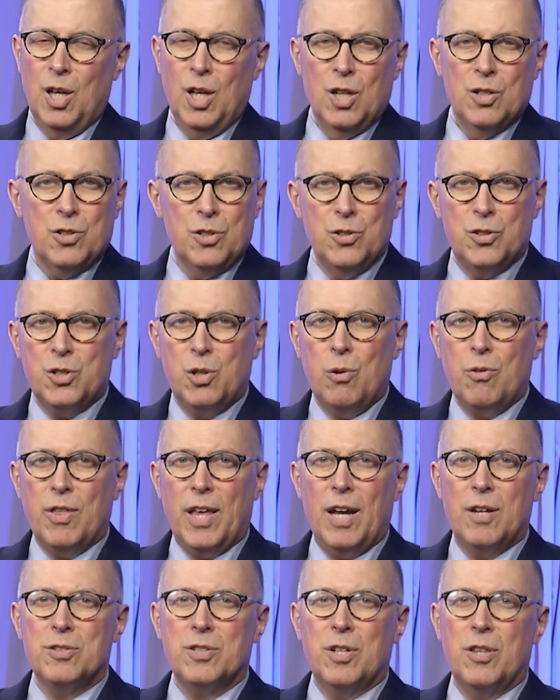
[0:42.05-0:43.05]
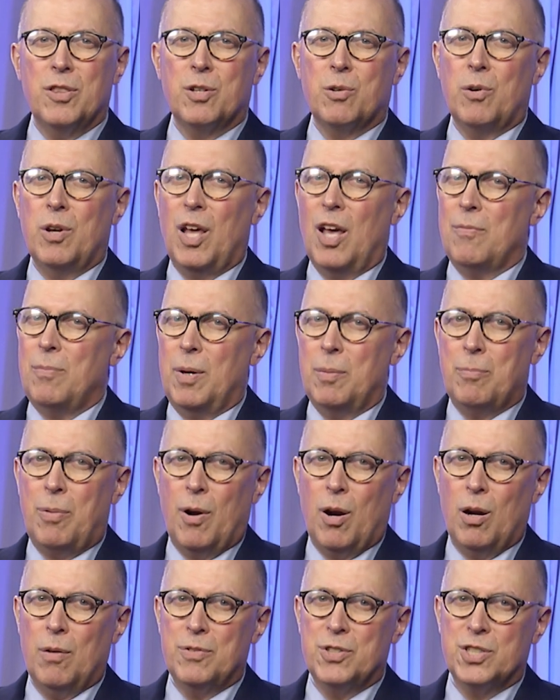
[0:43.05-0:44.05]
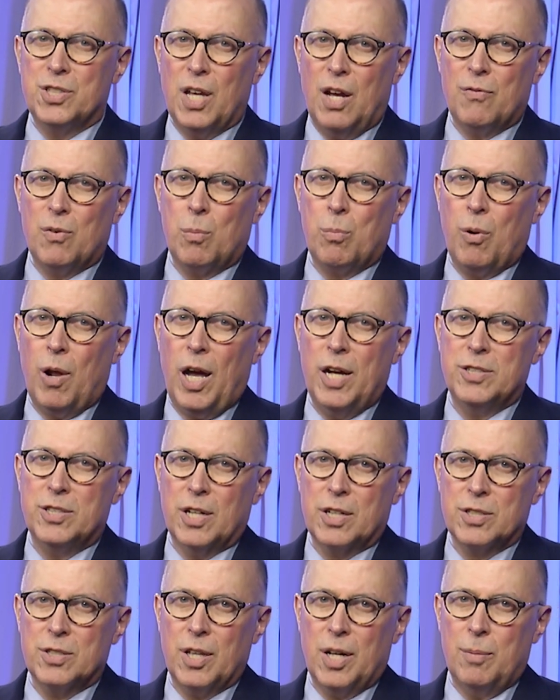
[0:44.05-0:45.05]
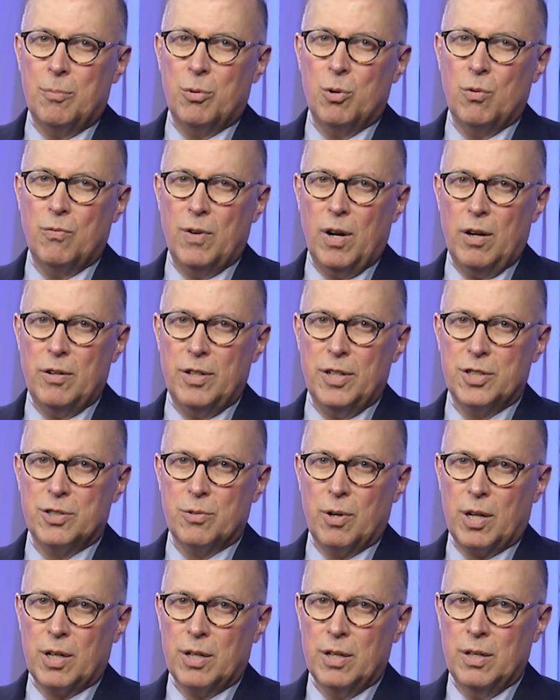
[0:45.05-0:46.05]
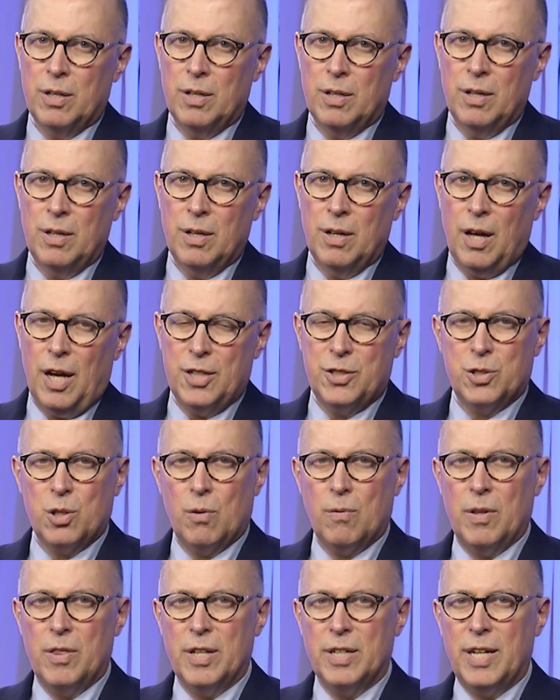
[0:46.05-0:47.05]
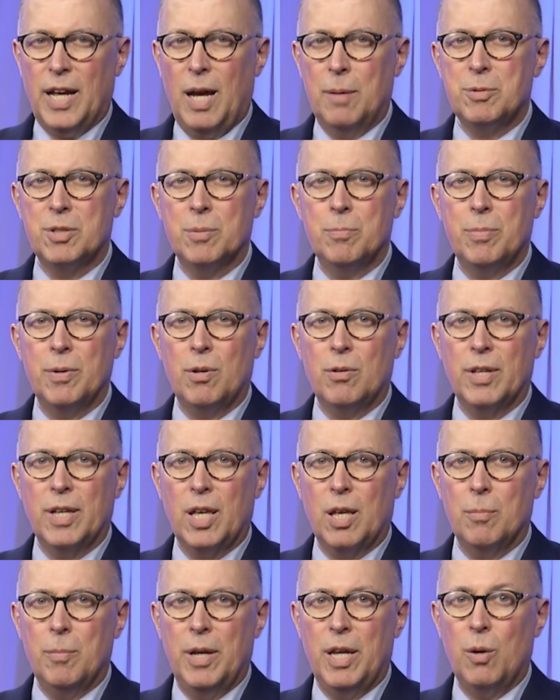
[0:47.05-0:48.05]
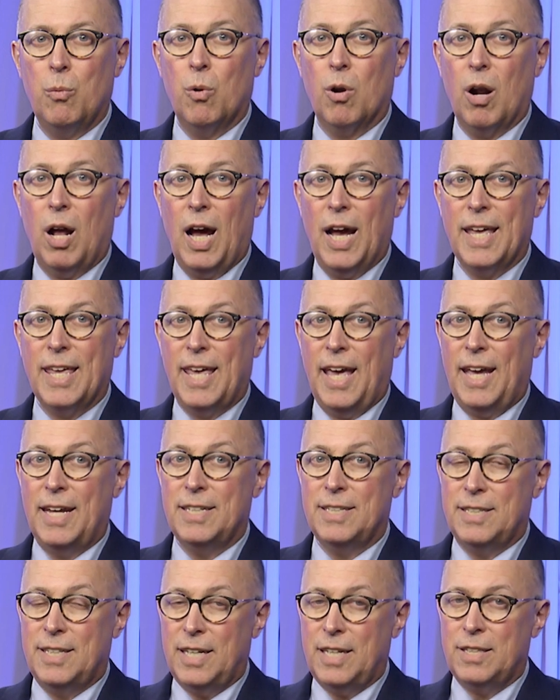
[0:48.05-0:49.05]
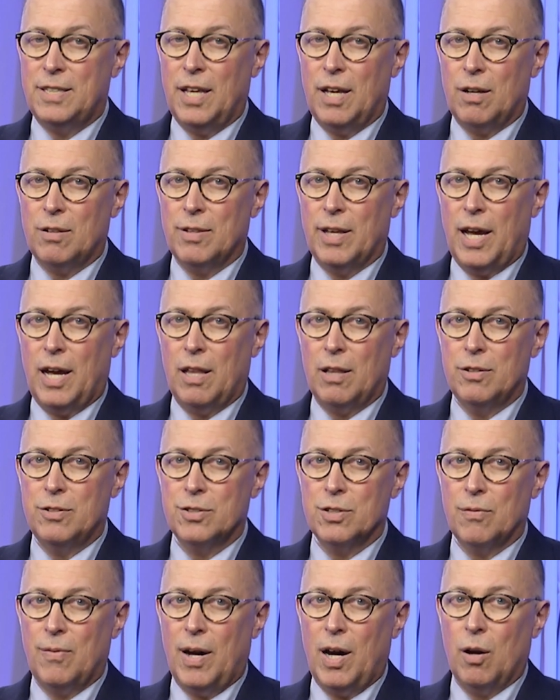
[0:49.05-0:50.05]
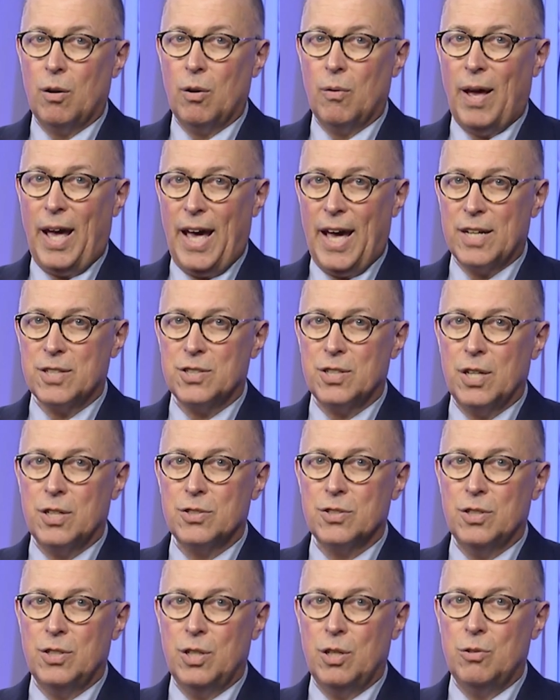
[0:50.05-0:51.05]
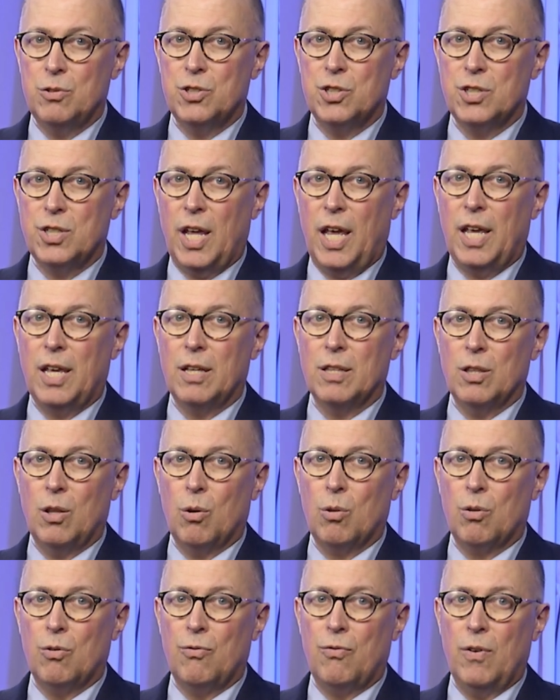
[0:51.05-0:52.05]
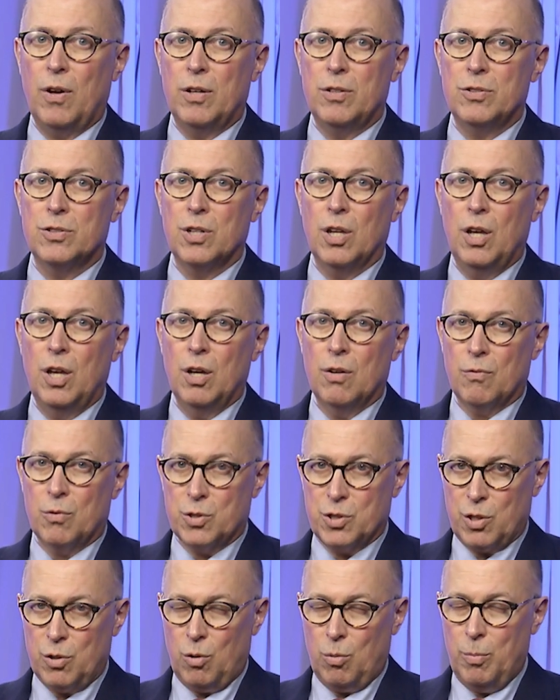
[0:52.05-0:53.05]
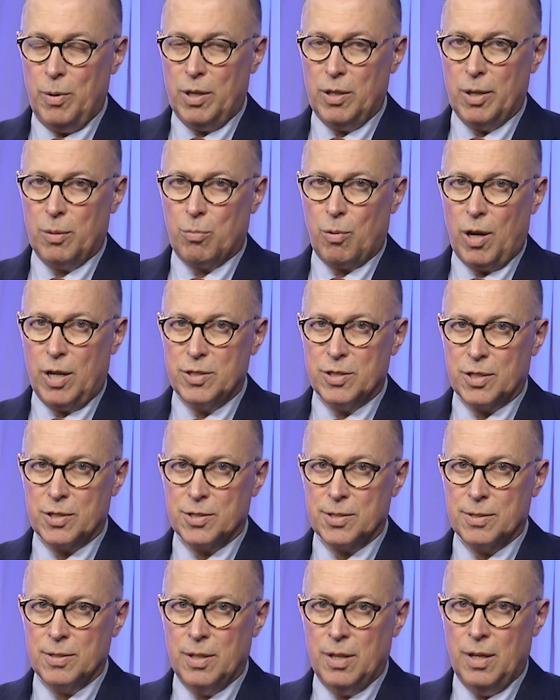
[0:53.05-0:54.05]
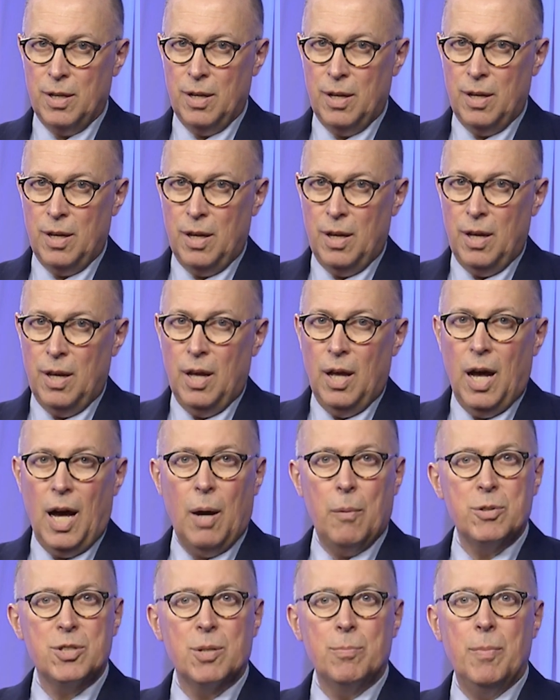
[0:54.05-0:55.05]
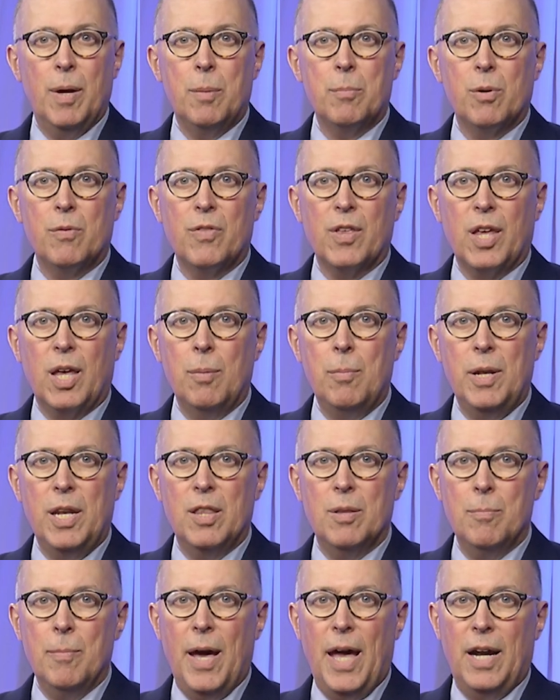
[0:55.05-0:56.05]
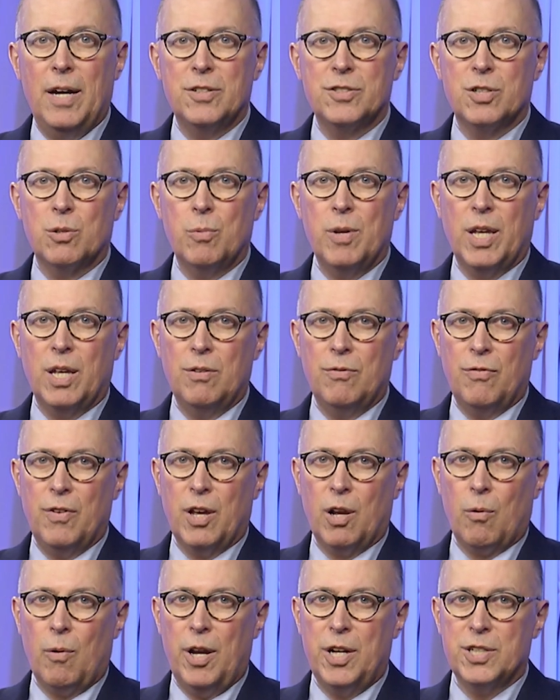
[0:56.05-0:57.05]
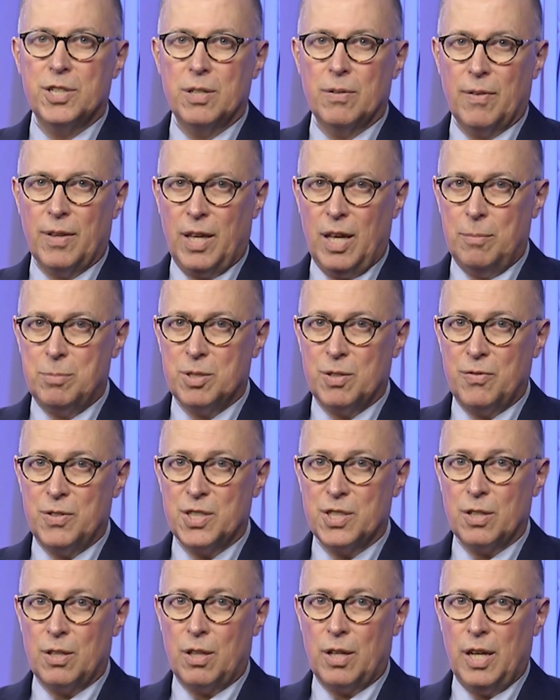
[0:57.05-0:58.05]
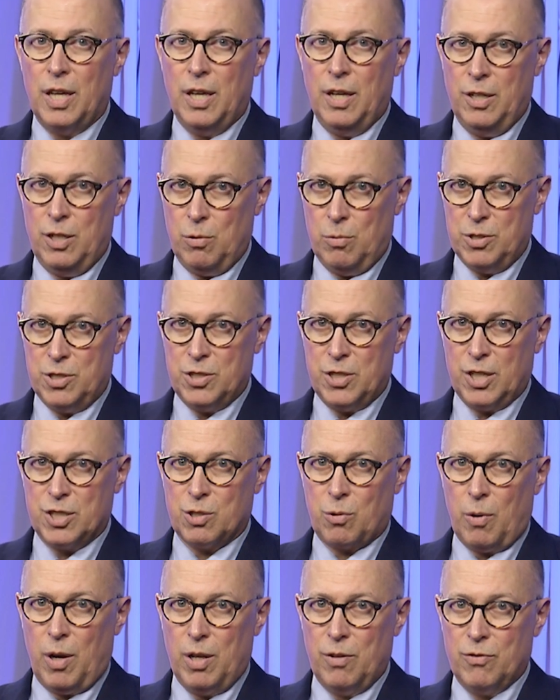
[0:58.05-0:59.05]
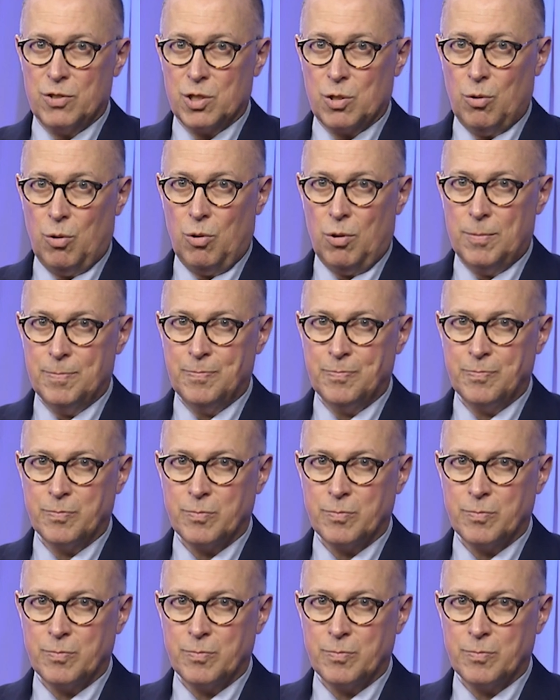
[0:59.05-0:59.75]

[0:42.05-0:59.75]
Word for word: Since 2003, I've been part of several projects that improved our district. I served on the Thompson Building Committee, where I gained detailed knowledge of how to access and use state and local funds for school building projects. I was a member of the committee that managed the reconfiguration of the Gibbs facility into a 6th grade school,